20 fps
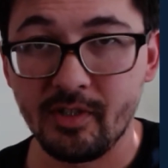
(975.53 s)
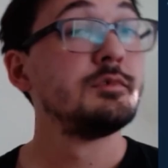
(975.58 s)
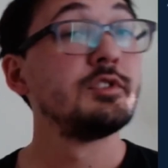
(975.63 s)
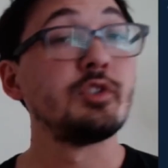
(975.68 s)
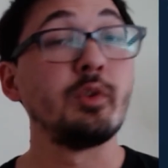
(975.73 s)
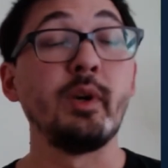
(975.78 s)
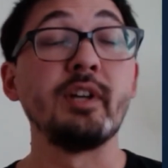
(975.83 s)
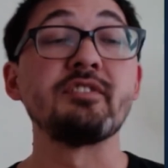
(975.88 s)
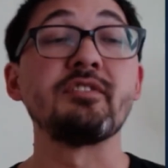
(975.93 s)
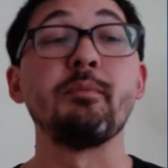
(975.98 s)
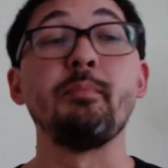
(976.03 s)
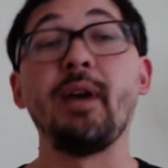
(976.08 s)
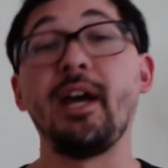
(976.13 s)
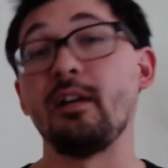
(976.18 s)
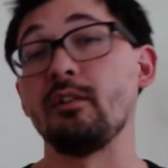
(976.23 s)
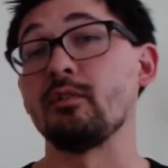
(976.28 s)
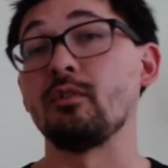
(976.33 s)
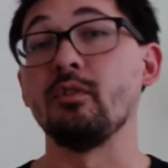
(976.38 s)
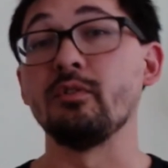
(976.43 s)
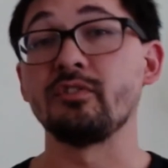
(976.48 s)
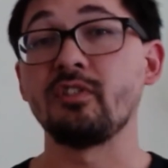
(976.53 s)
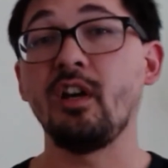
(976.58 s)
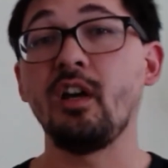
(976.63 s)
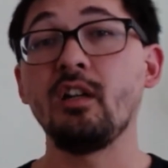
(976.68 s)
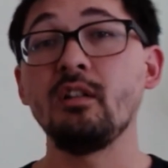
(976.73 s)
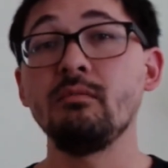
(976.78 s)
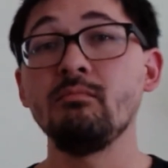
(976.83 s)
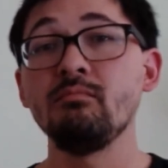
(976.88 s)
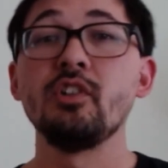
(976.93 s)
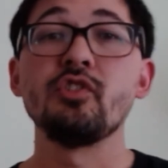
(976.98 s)
So as the battle goes
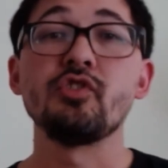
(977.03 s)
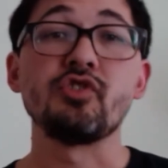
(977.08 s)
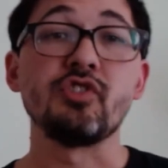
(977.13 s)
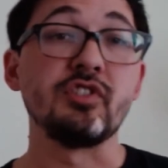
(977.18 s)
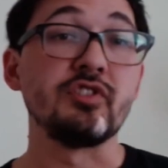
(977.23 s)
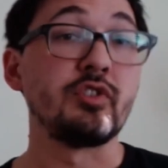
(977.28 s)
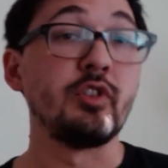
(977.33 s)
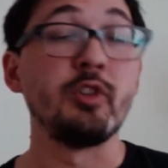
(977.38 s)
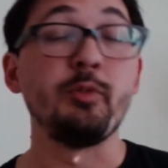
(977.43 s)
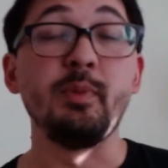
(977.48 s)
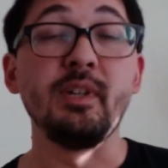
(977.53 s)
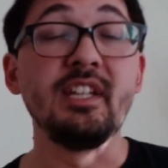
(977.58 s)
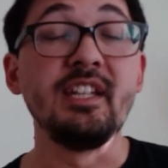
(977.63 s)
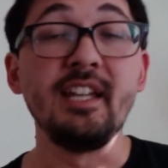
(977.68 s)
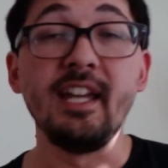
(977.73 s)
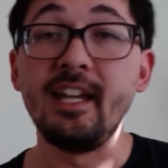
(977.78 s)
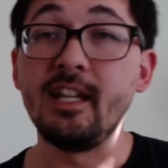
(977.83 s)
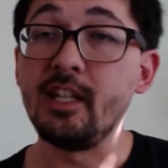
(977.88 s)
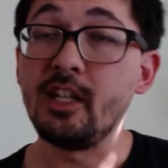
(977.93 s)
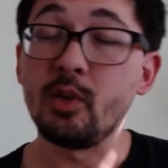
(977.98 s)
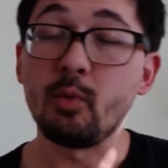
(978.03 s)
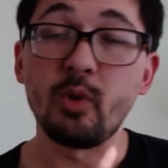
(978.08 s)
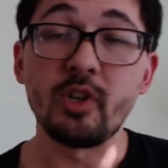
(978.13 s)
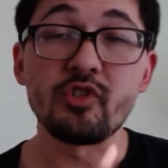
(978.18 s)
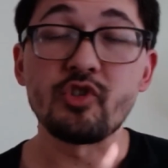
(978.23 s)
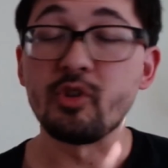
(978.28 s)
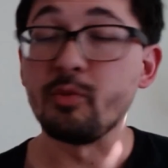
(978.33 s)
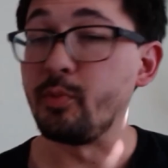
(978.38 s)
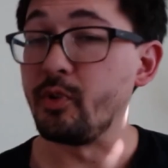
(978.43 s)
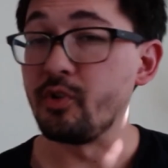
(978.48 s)
on, she's going to be gaining
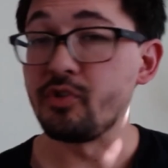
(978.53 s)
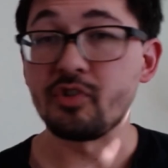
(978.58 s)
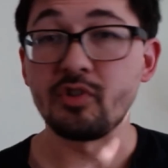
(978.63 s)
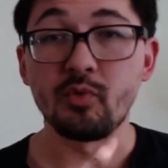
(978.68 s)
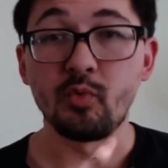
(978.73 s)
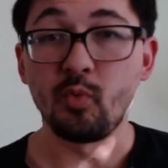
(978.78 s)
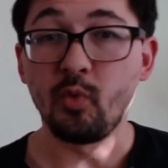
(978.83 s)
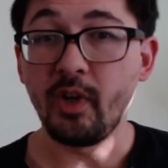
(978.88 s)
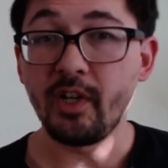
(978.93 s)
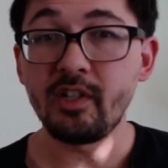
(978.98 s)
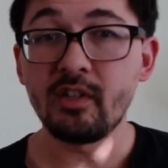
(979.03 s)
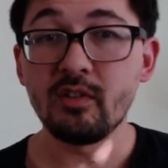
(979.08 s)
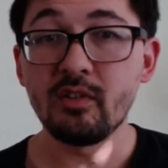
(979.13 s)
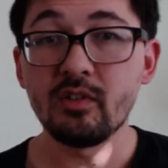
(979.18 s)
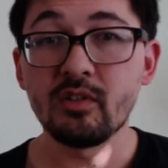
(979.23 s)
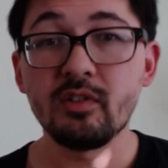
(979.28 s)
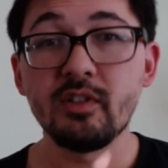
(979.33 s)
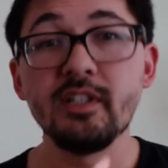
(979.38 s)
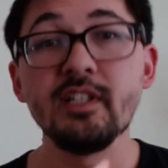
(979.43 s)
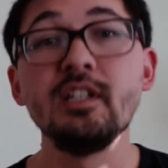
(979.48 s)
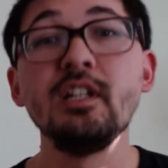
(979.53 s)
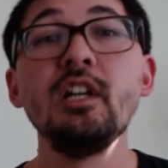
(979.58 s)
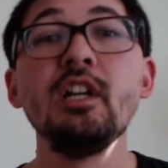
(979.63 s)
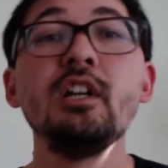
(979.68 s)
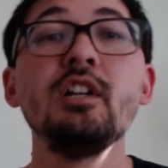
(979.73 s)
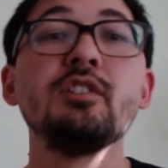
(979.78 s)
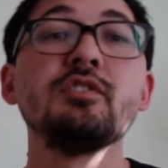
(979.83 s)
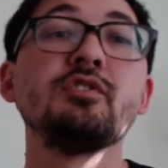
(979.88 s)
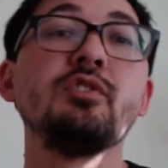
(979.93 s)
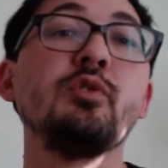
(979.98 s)
Retribution regularly,
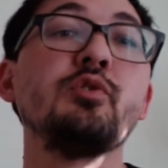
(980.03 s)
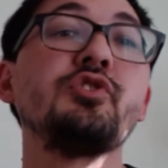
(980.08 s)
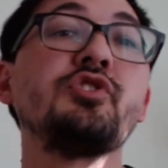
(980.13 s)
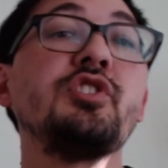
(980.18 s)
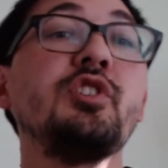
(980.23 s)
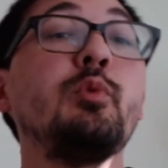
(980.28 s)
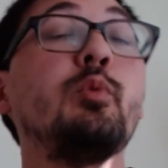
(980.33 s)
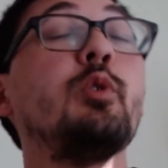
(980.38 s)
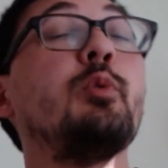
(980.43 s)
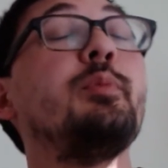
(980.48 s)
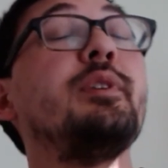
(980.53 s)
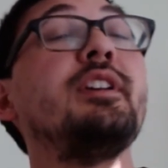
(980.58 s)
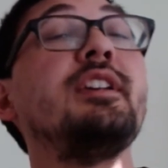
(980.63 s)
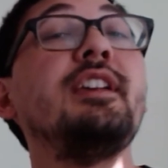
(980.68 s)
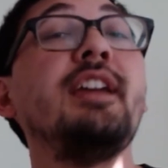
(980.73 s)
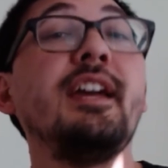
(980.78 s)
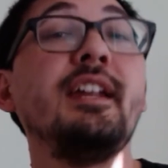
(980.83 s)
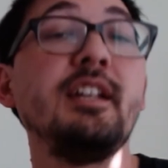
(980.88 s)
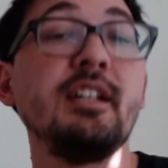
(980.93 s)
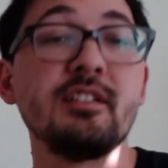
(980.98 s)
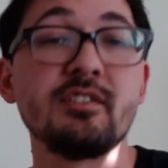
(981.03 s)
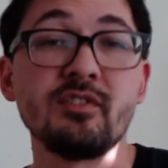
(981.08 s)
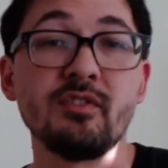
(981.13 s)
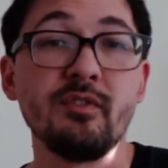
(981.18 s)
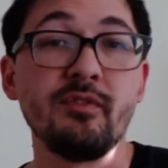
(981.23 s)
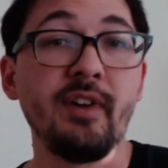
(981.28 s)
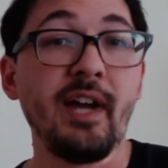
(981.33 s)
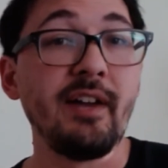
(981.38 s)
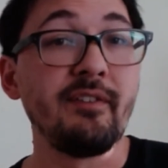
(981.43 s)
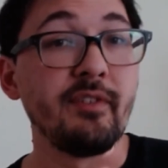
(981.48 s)
so she will be gaining
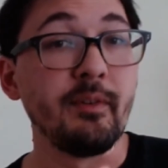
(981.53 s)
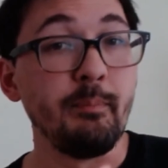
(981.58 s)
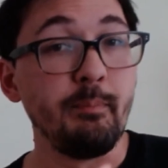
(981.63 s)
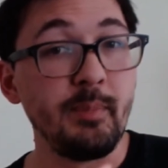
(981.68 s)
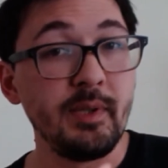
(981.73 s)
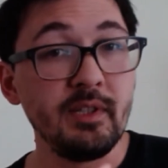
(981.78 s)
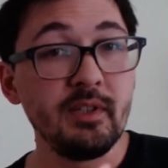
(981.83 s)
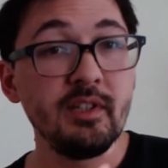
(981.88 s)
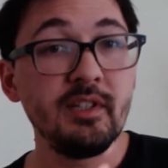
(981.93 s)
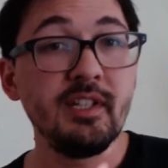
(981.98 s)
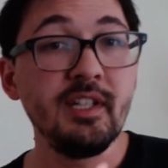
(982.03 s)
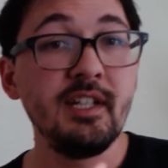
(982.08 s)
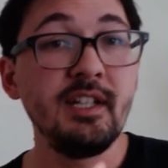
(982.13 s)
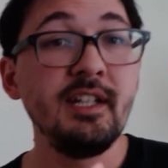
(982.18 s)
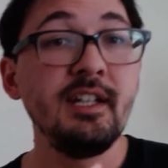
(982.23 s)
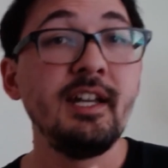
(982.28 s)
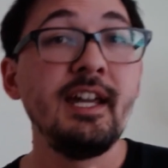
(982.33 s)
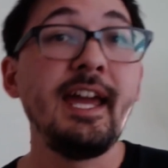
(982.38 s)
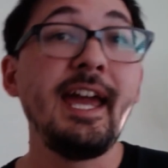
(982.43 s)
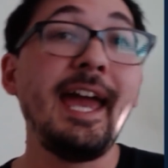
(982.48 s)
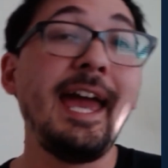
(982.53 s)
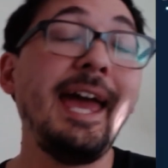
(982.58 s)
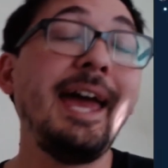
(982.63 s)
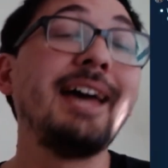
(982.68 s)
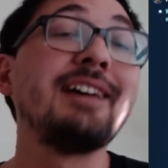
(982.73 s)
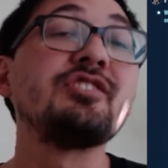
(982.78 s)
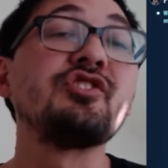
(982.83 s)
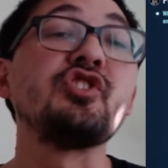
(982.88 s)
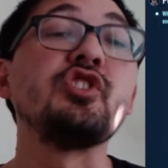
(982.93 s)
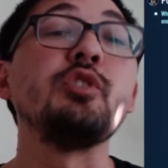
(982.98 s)
survivability
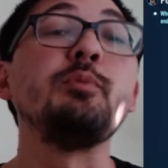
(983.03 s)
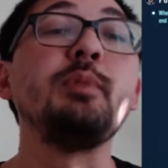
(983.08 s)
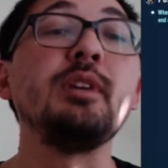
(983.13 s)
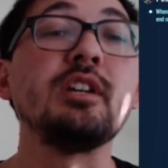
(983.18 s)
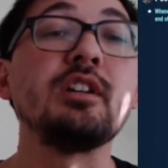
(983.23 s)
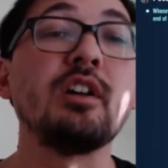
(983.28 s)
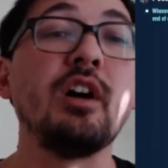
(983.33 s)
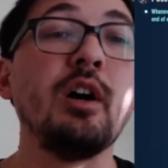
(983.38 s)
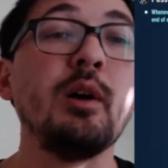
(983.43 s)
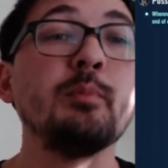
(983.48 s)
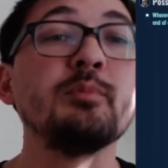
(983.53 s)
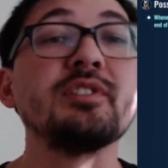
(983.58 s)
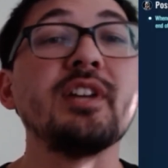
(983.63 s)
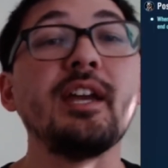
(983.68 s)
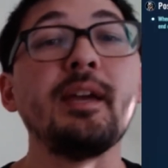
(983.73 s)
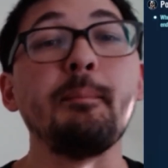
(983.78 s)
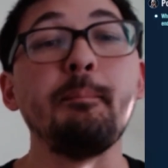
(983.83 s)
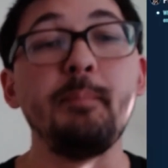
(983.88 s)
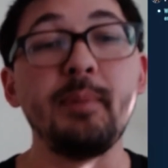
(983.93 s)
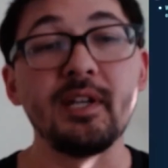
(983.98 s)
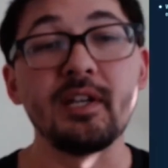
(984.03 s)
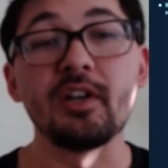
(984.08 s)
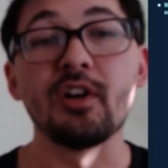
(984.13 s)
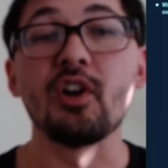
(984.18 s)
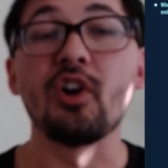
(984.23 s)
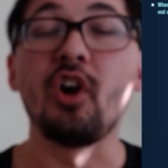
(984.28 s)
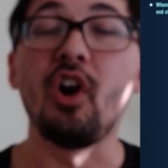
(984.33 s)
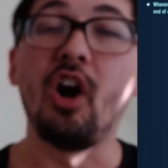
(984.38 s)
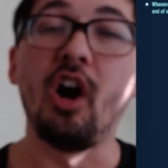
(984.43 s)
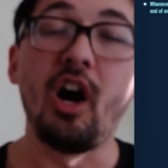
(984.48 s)
as she becomes a
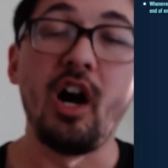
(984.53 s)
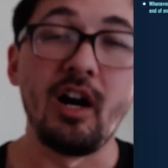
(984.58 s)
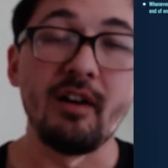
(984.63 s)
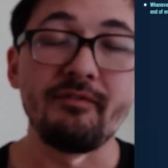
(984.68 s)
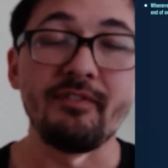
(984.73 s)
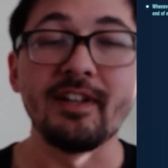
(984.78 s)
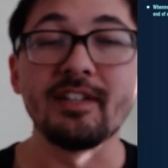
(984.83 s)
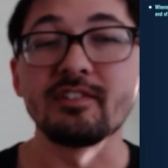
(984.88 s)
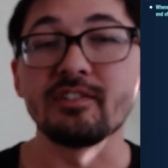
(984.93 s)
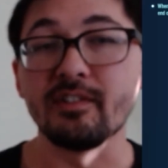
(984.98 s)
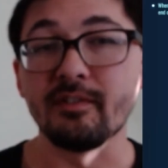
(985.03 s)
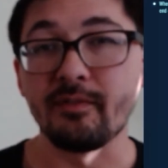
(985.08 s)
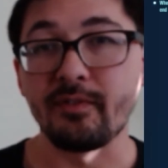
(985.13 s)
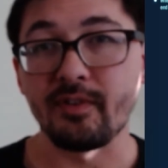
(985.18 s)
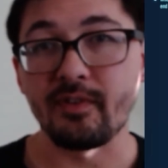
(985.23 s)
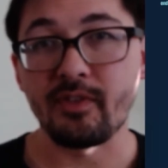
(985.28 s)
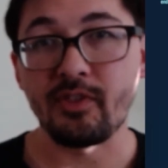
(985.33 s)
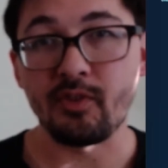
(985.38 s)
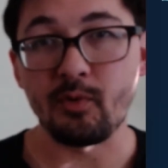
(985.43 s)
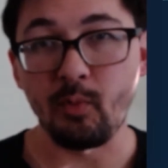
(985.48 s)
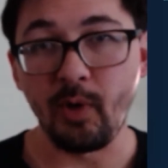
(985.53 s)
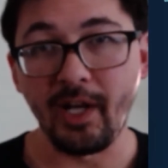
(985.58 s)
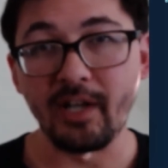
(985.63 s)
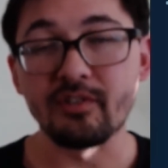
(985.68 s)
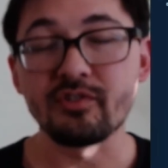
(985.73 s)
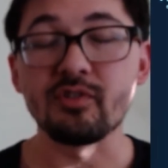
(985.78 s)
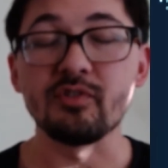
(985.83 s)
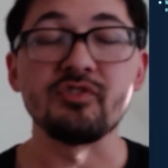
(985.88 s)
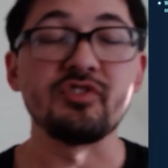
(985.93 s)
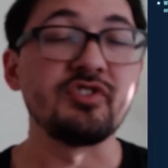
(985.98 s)
bigger offensive threat.
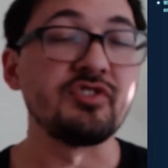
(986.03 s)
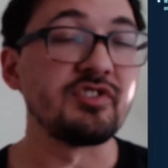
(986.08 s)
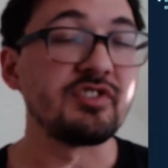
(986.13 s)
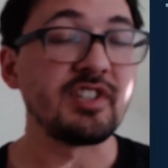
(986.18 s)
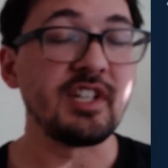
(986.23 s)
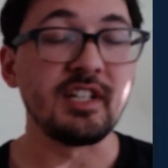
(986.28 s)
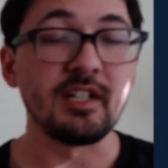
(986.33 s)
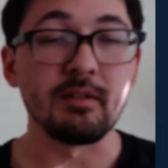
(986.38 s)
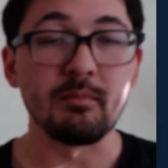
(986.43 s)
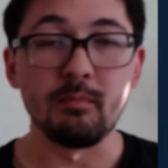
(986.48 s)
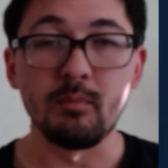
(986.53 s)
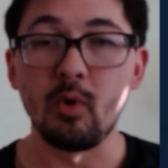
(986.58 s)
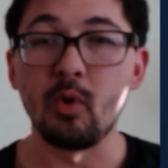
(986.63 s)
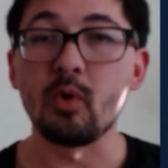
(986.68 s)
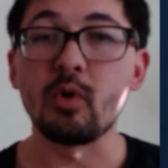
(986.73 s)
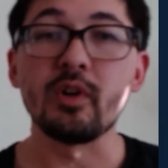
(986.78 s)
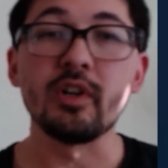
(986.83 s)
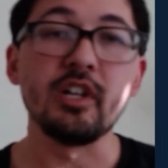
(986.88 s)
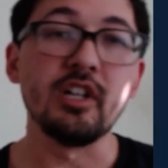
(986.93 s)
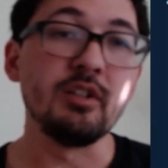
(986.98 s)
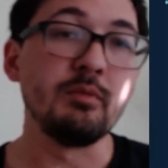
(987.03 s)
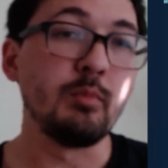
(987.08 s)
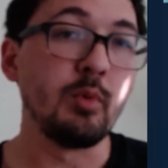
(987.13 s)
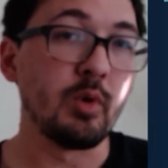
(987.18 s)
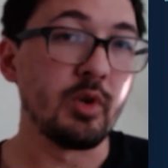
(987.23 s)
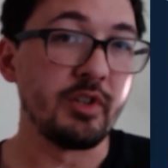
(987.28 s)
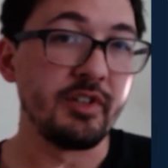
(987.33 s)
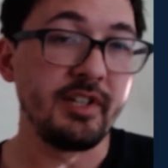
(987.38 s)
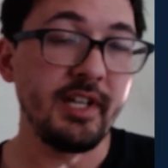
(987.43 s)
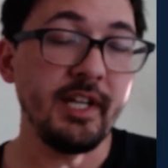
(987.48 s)
So she's just getting more and more
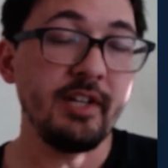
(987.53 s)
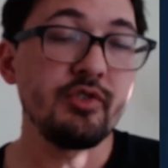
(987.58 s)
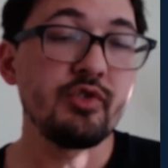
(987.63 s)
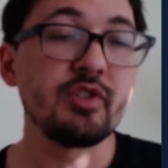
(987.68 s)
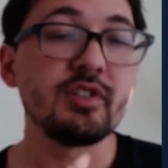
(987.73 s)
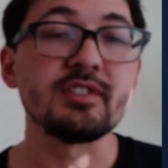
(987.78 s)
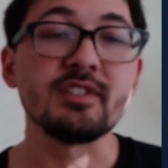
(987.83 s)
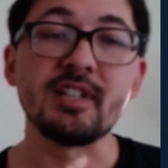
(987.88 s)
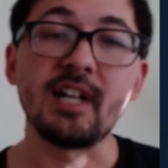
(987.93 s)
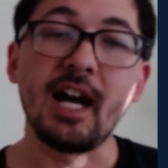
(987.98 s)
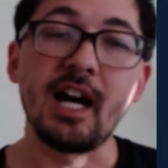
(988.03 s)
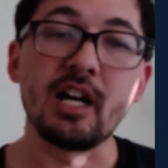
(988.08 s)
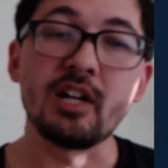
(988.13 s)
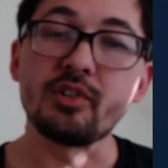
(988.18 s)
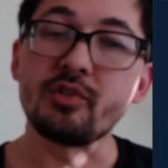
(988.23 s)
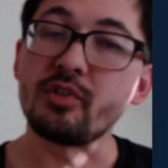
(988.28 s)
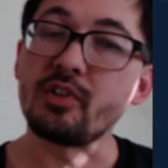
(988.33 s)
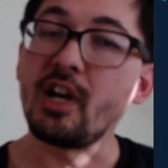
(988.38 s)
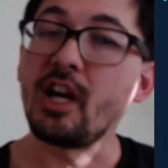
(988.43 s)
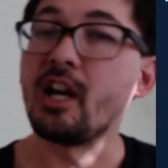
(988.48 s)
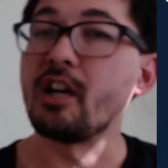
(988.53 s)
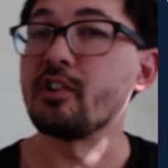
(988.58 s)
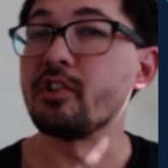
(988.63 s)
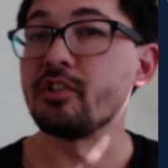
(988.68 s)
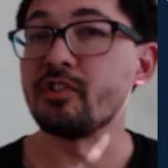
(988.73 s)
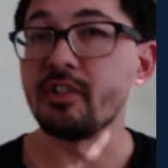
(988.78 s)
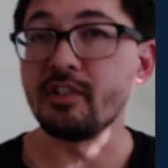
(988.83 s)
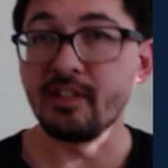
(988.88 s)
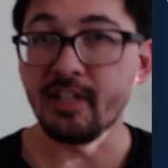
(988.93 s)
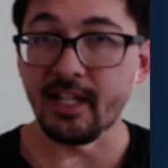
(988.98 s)
dangerous and harder
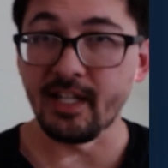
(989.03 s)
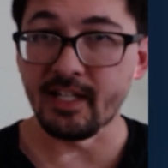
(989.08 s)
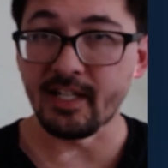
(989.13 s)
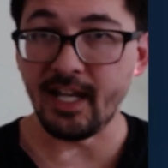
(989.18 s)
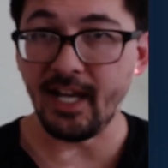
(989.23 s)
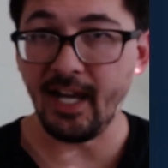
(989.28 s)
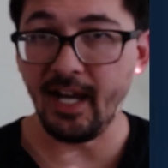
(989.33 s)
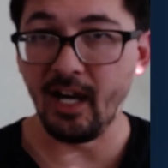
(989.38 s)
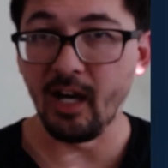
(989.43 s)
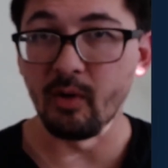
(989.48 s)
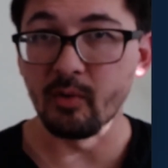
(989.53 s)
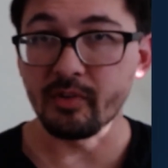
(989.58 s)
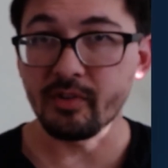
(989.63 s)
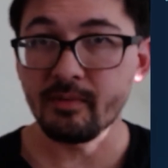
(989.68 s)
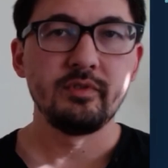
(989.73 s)
to take out.